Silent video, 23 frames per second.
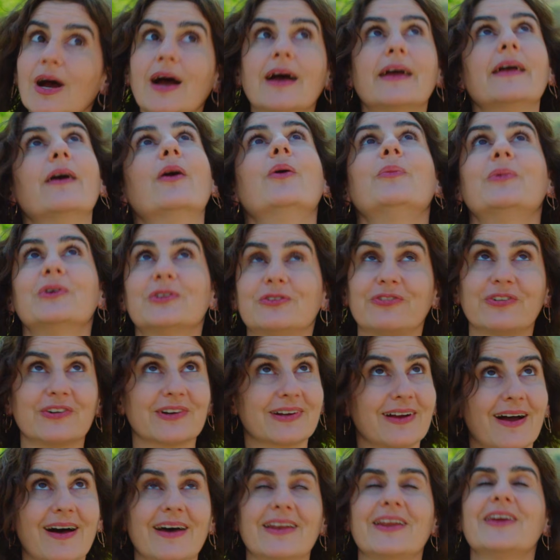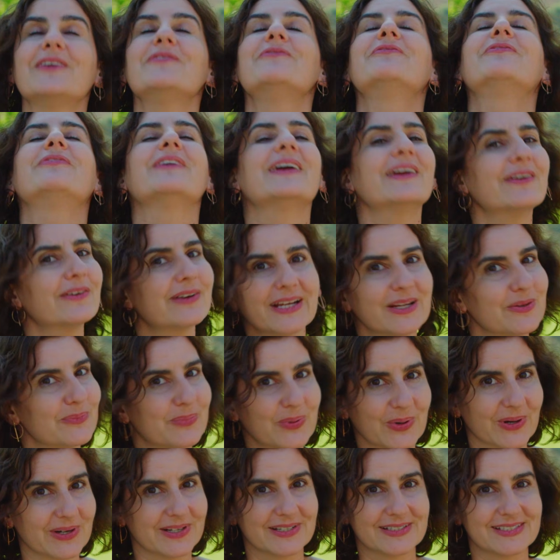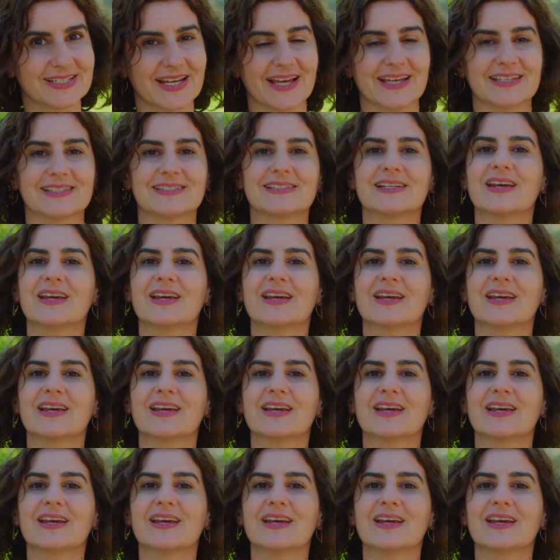I almost forgot a very important test.